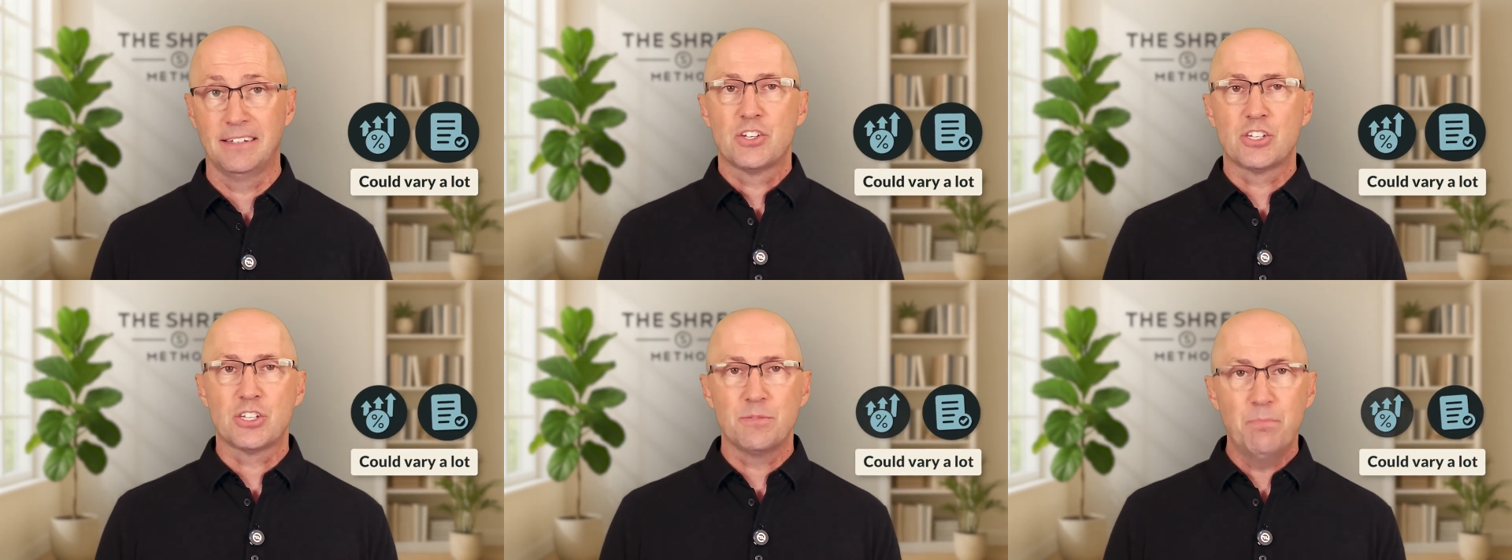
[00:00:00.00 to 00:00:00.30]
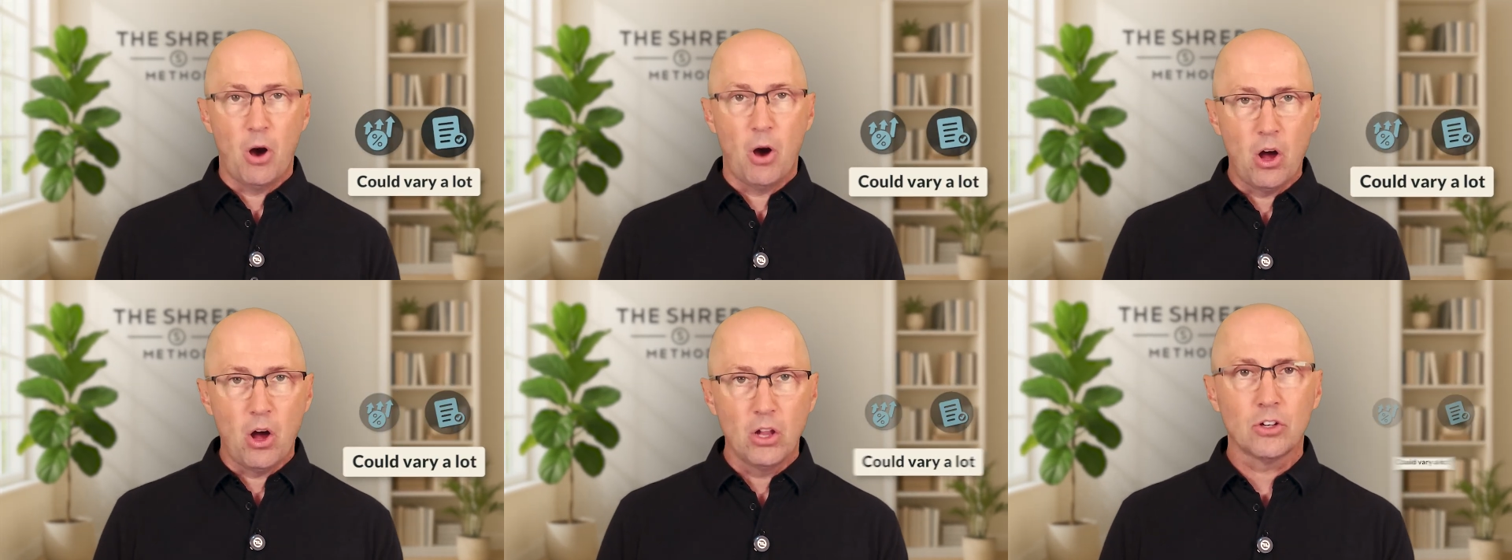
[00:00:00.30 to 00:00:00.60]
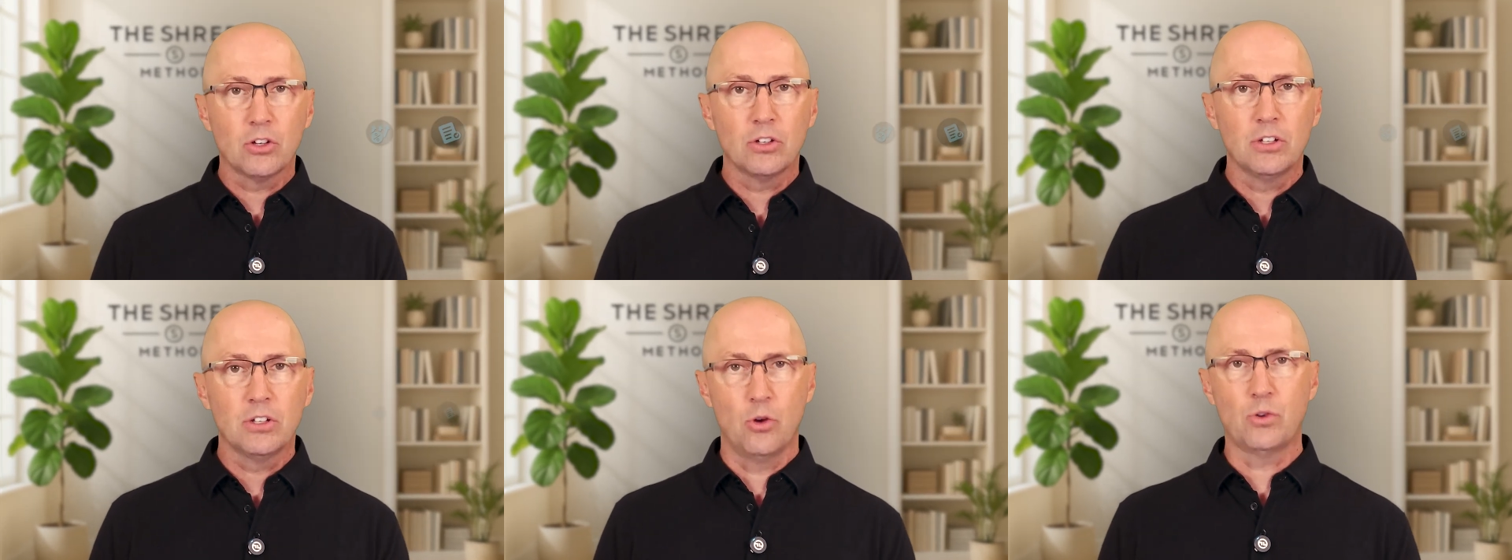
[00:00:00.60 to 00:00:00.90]

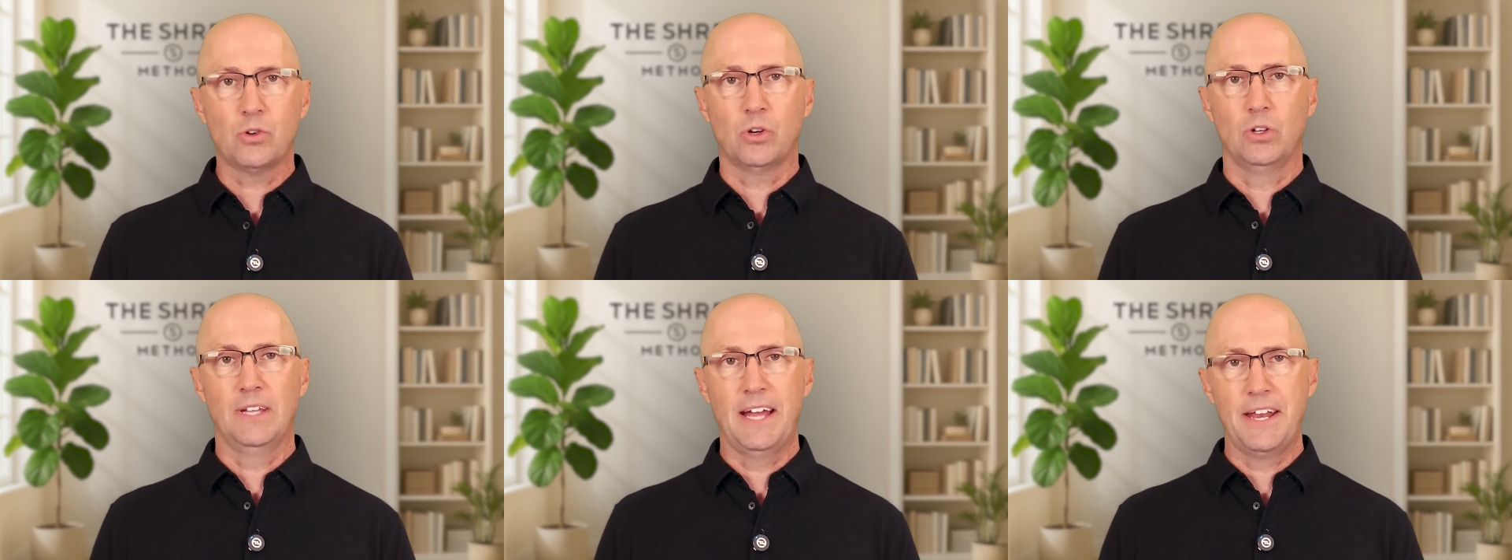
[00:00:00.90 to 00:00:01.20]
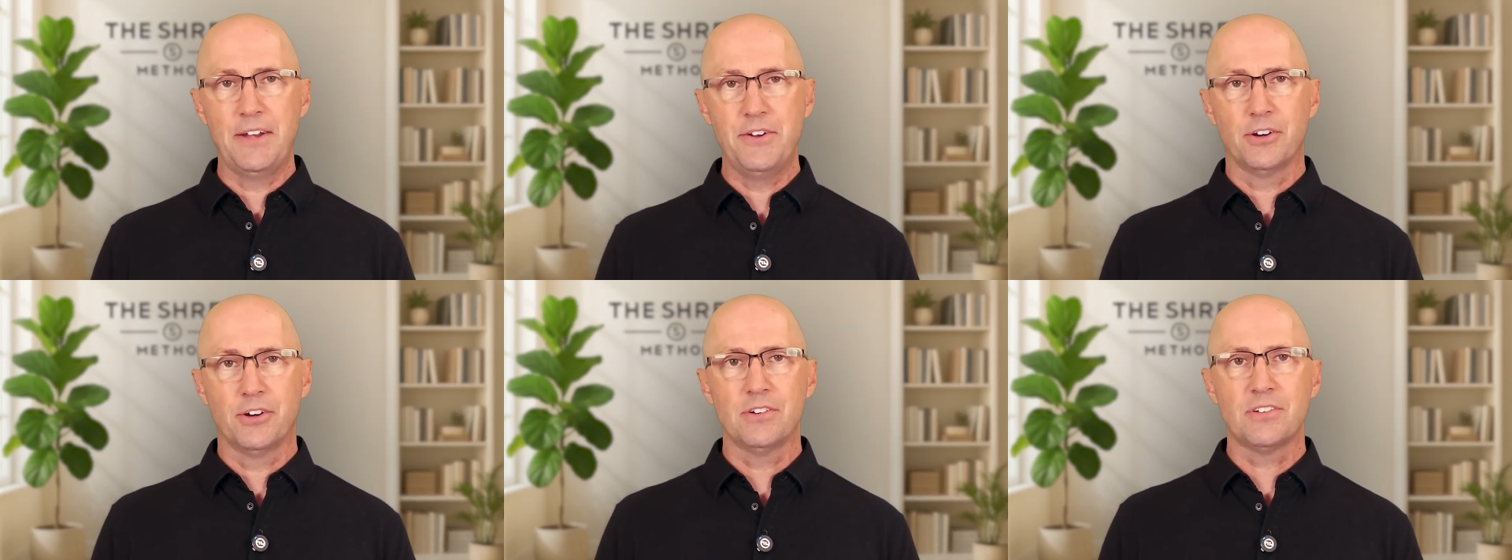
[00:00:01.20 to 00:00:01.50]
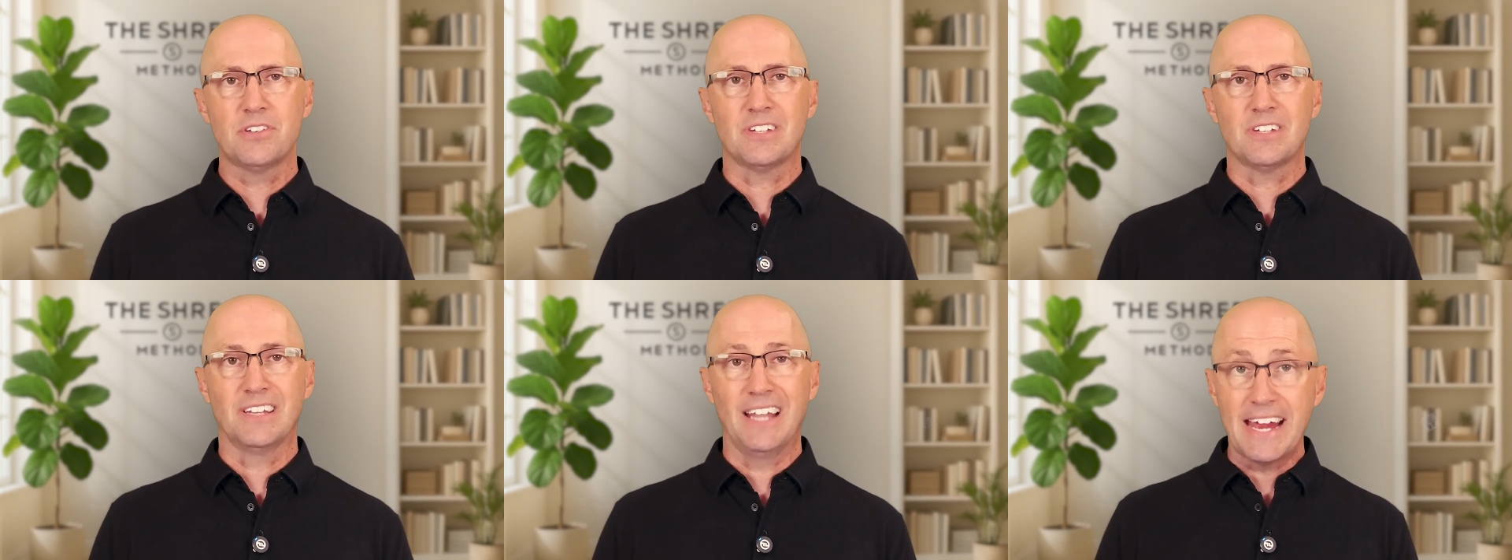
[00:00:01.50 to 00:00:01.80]
Smaller local
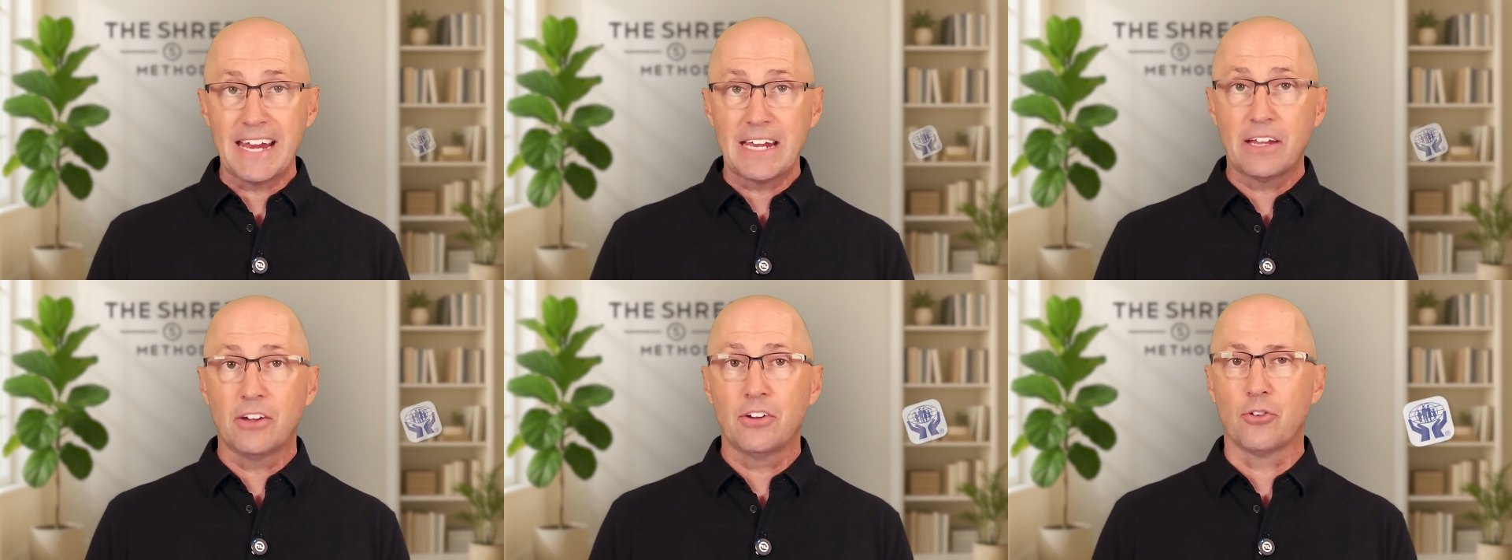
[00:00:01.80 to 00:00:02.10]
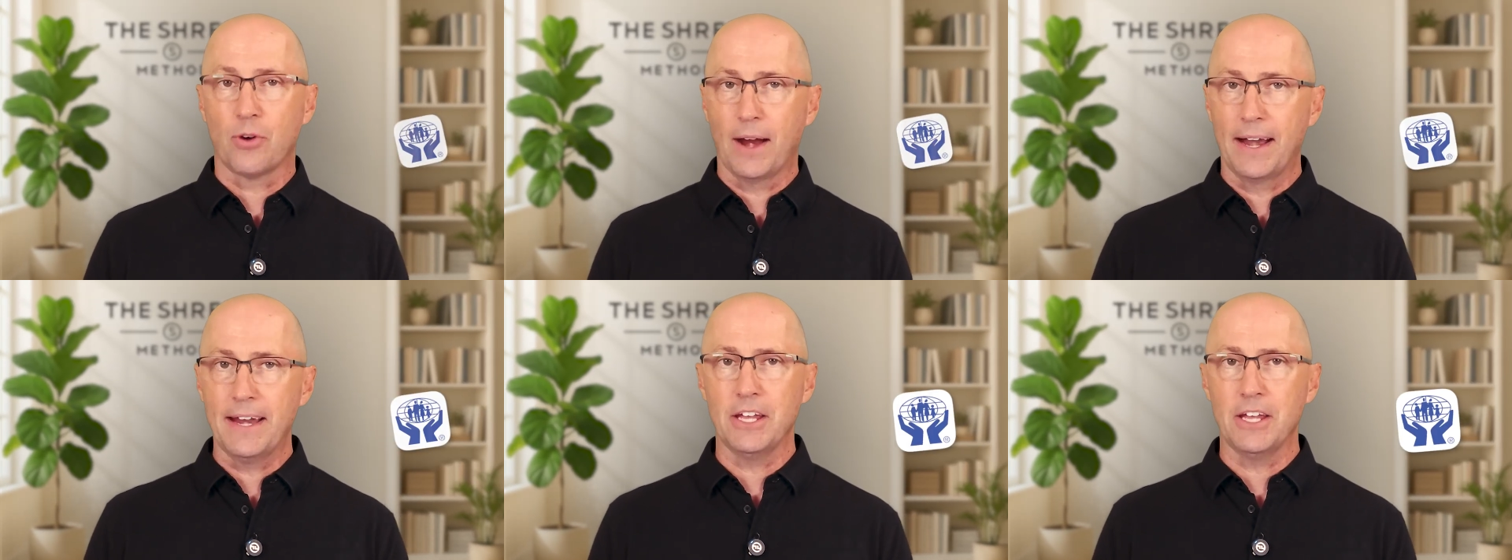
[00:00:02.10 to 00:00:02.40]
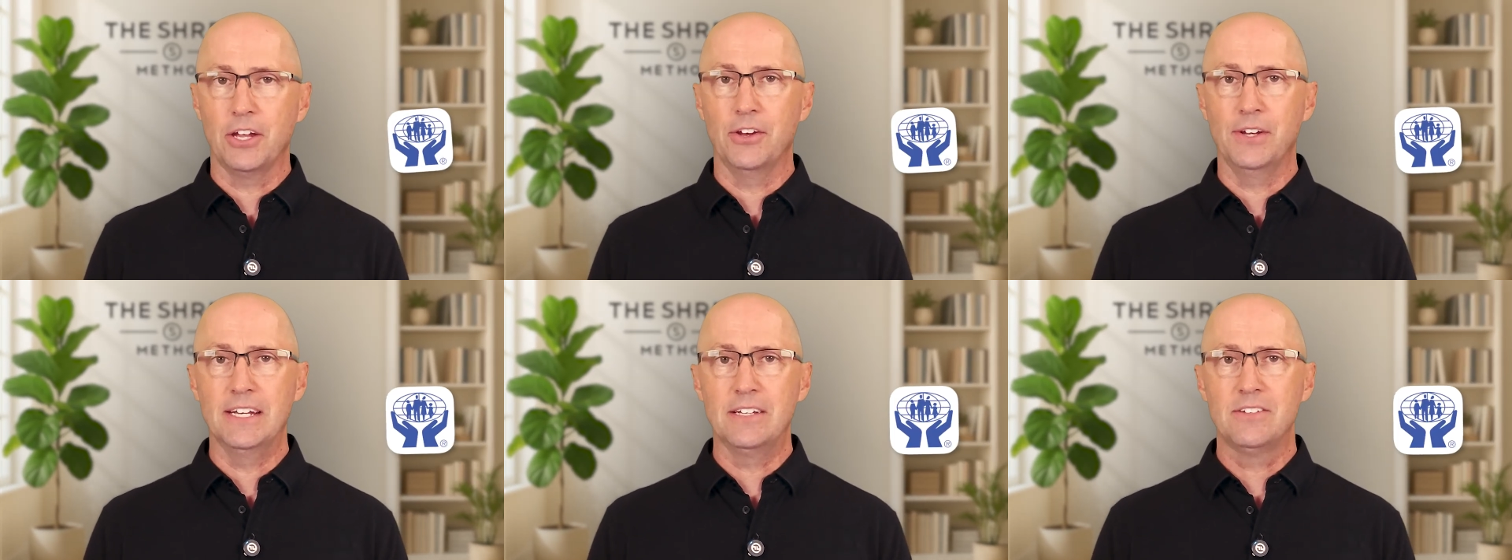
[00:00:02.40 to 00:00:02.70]
lenders, like credit
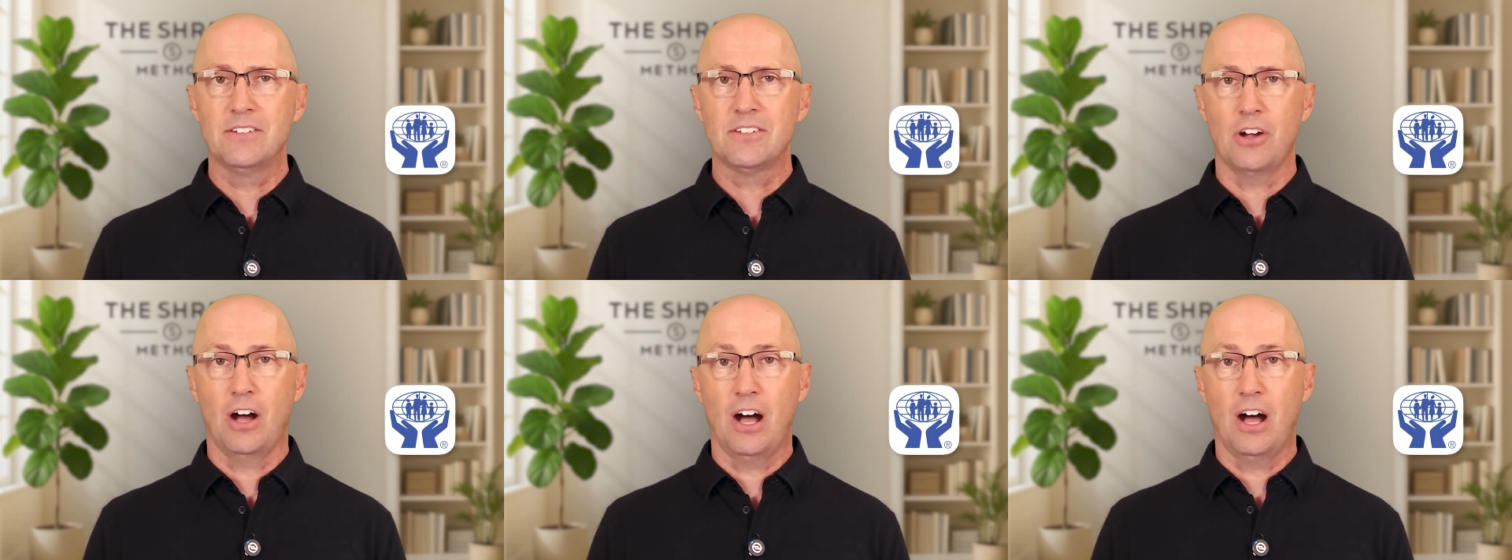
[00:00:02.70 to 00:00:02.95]
unions,